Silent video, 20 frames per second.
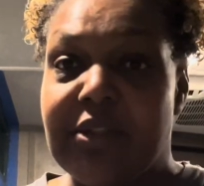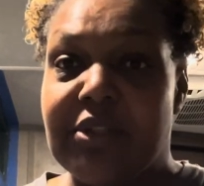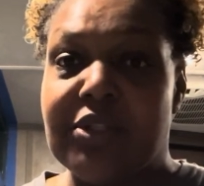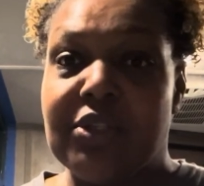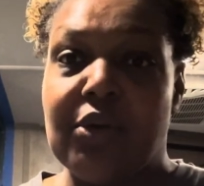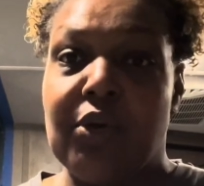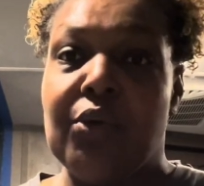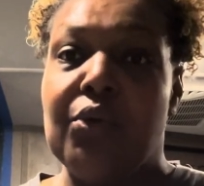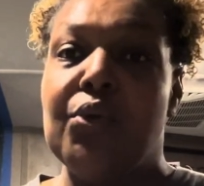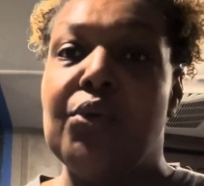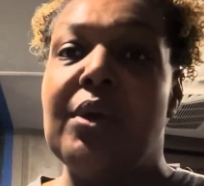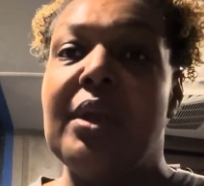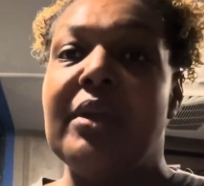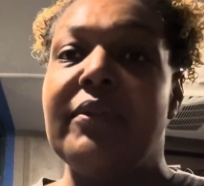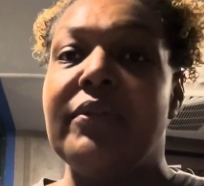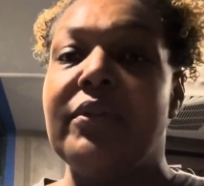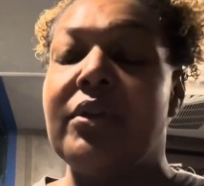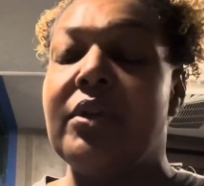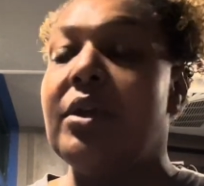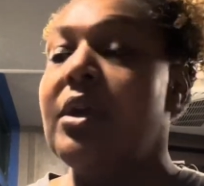So
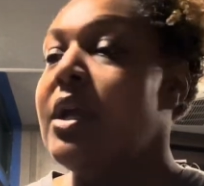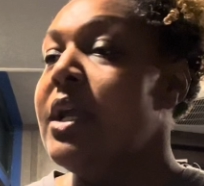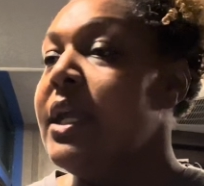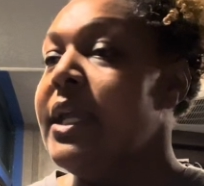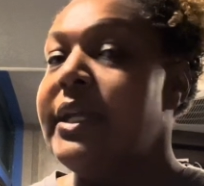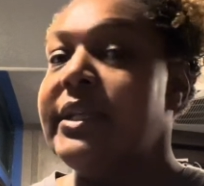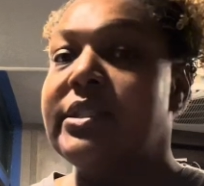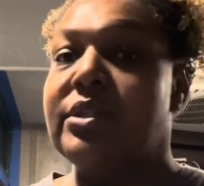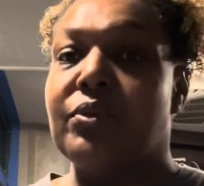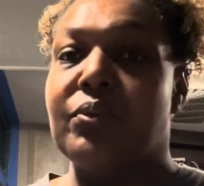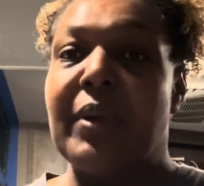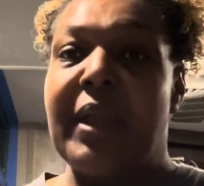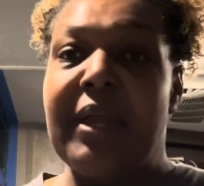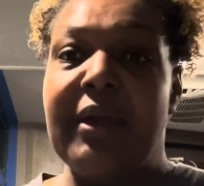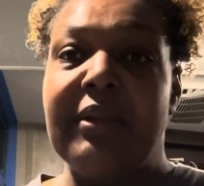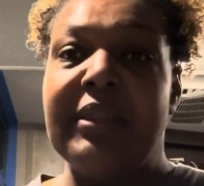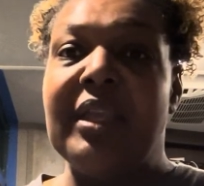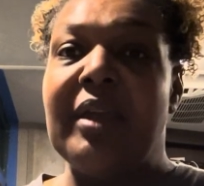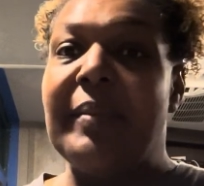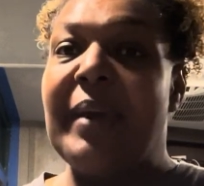whoever is
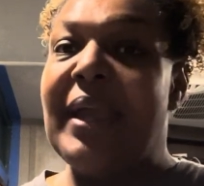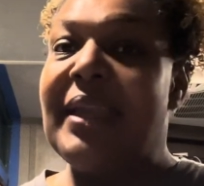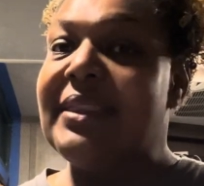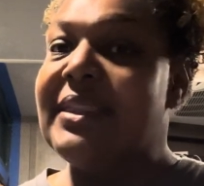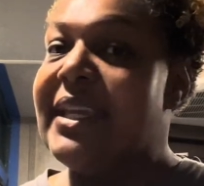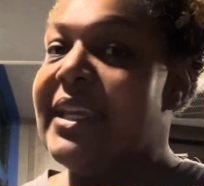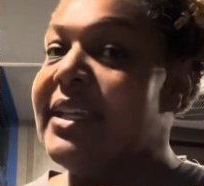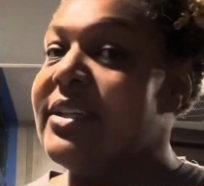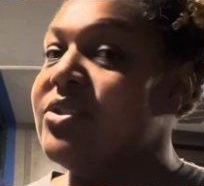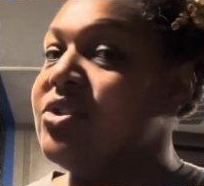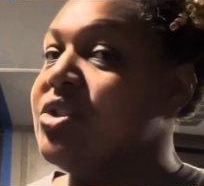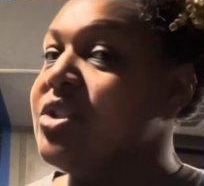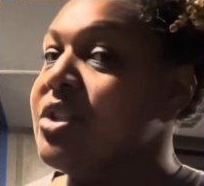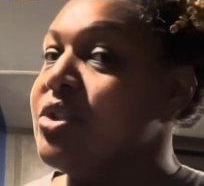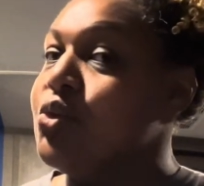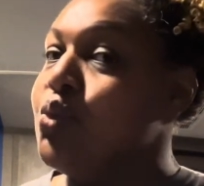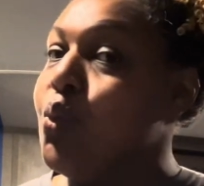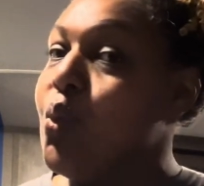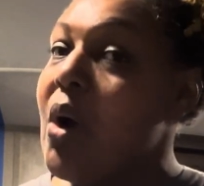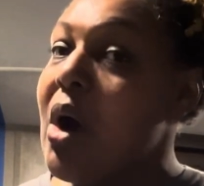around, they might think it's
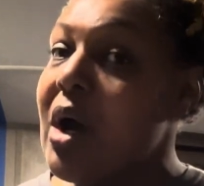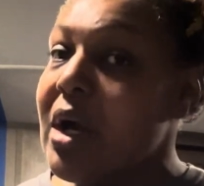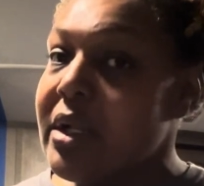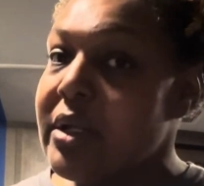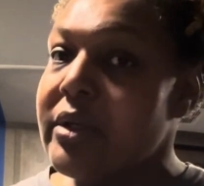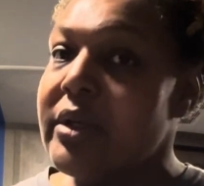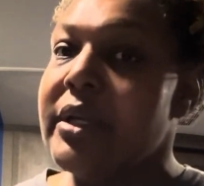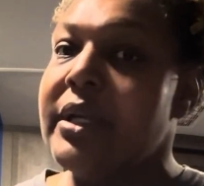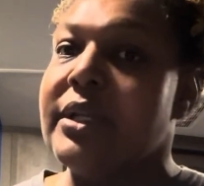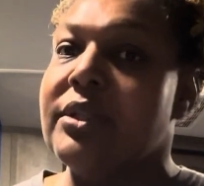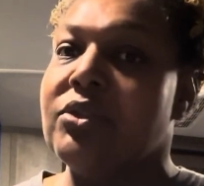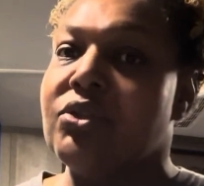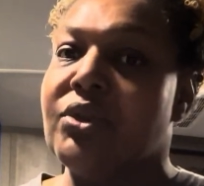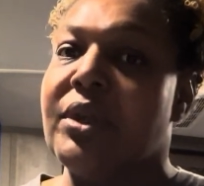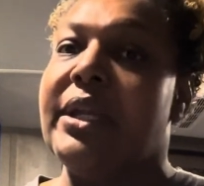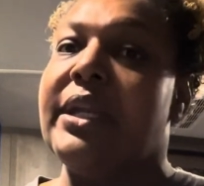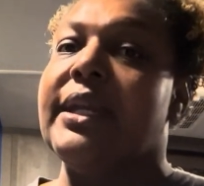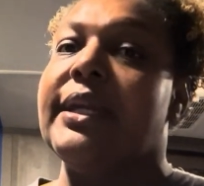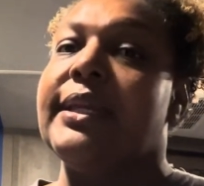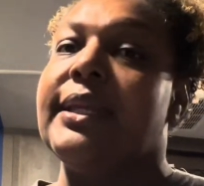just water and
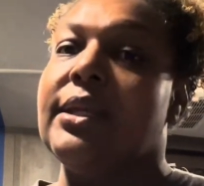drink it,